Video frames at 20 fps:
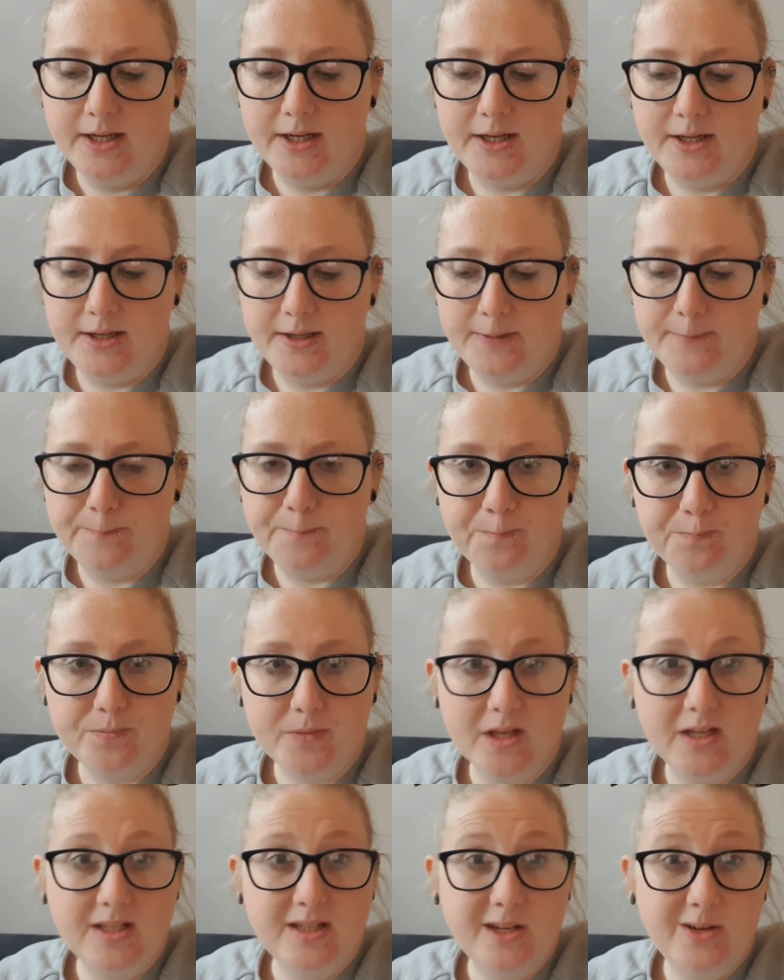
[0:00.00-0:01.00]
Um,
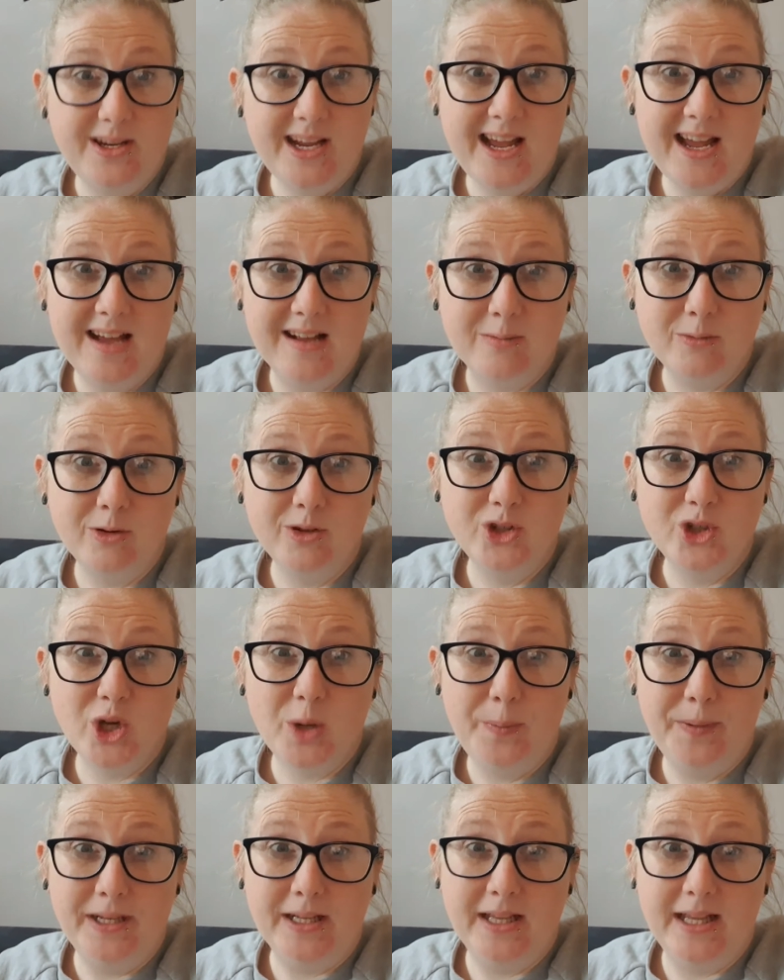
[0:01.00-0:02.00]
so yeah, I'm going
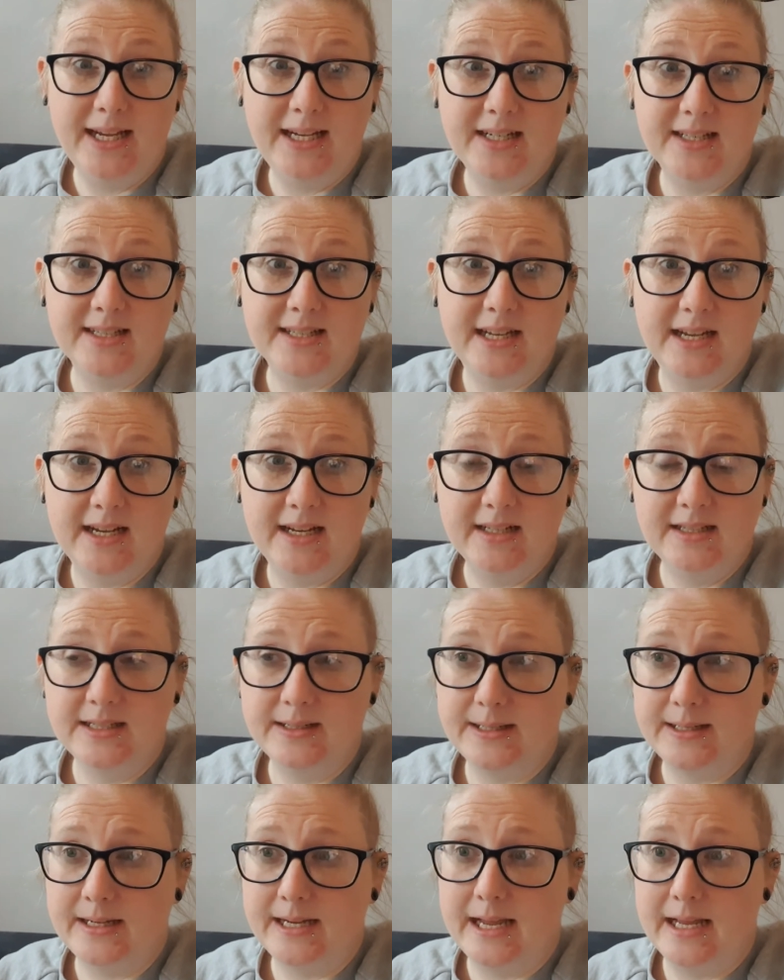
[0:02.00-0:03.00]
shopping later to
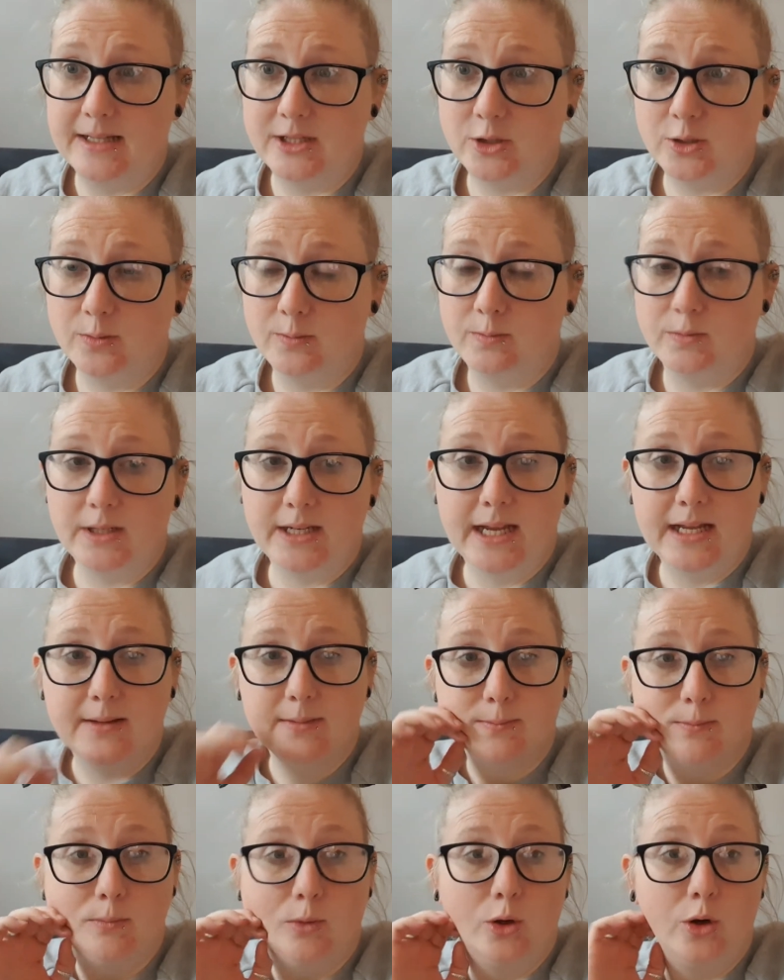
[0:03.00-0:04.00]
get some
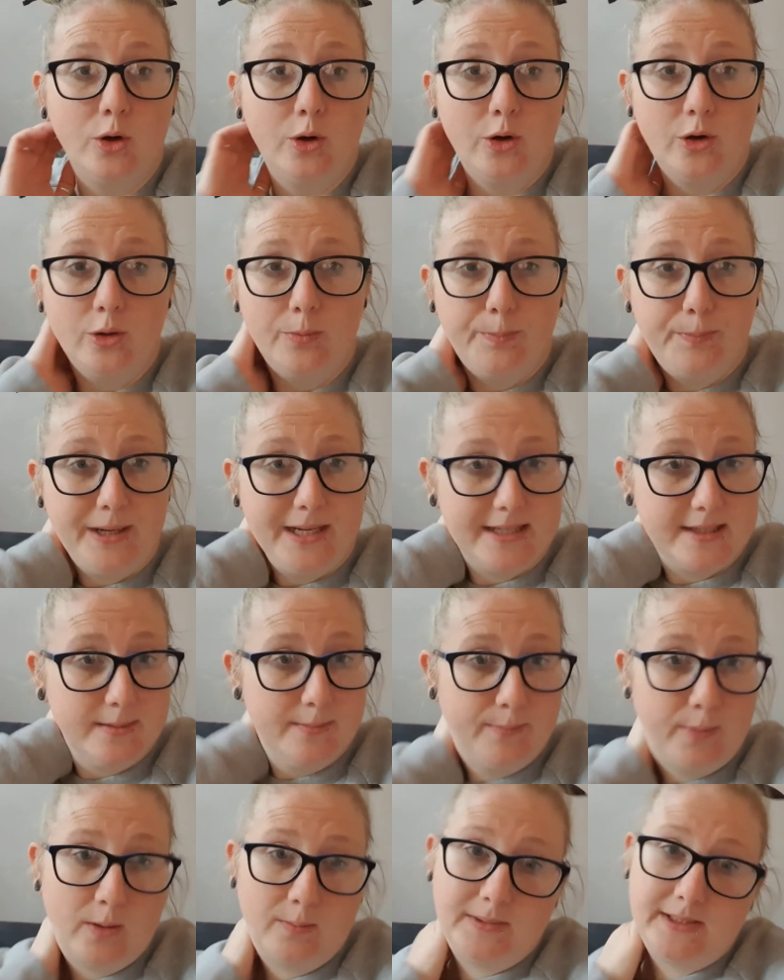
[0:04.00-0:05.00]
get more bits
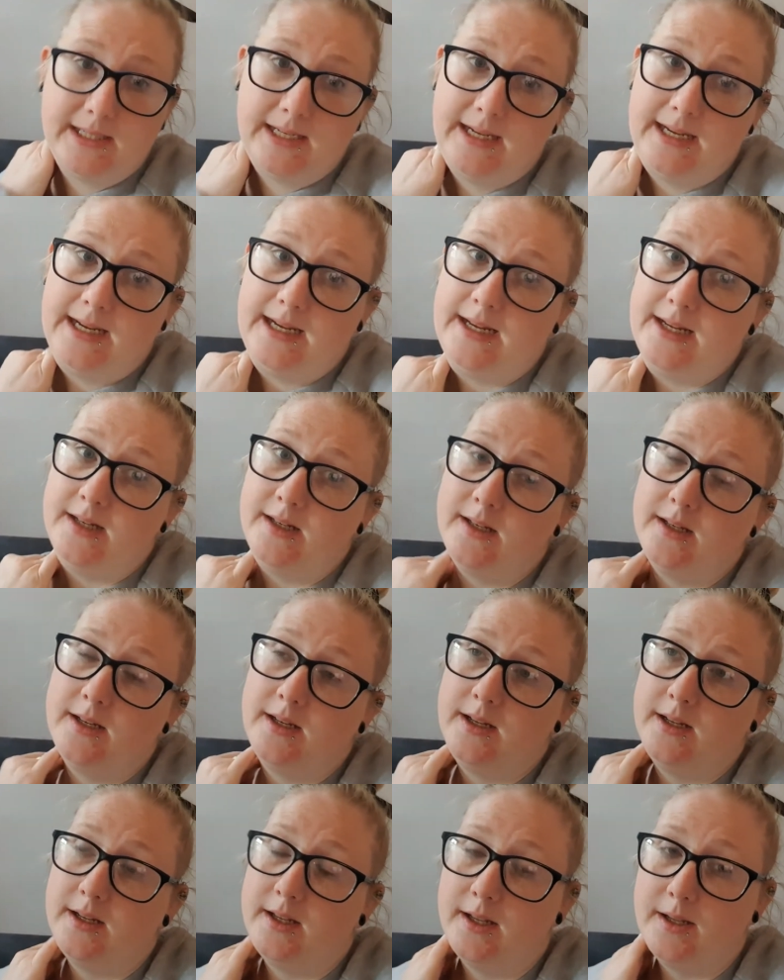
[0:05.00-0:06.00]
and bobs in,
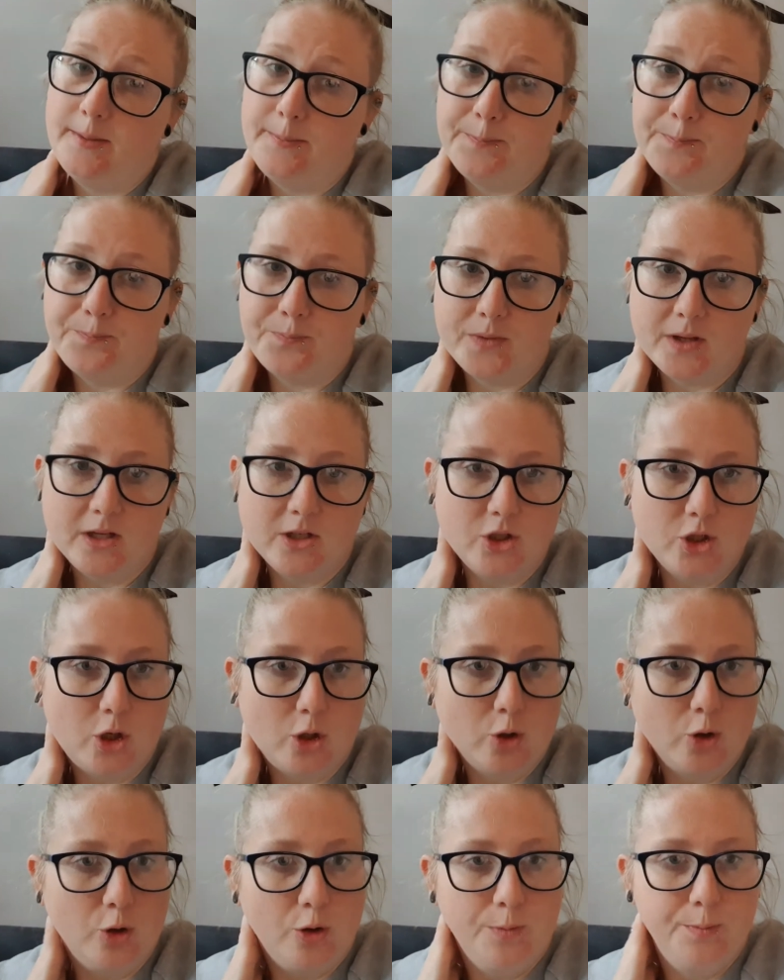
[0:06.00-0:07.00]
um,
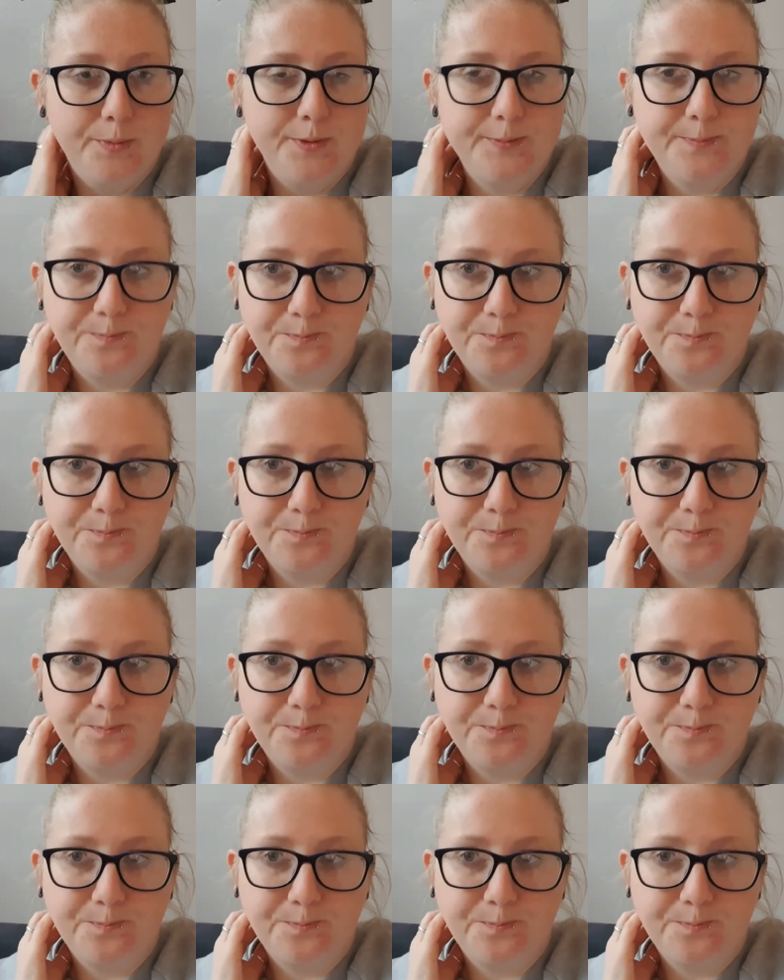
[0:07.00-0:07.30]
stock up.